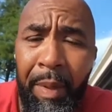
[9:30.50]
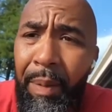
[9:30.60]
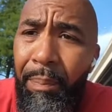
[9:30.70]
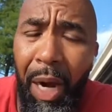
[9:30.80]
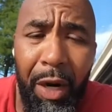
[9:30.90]

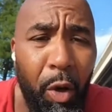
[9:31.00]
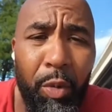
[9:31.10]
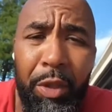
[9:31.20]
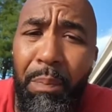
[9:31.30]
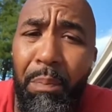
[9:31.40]
My goal
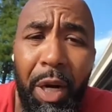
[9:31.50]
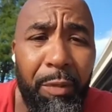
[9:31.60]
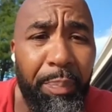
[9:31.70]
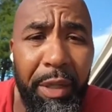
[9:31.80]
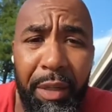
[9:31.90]
is
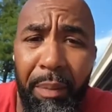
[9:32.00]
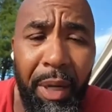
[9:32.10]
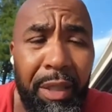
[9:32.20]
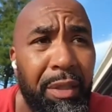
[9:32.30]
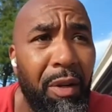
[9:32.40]
much bigger than
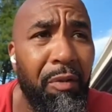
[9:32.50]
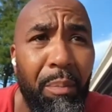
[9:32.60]
myself.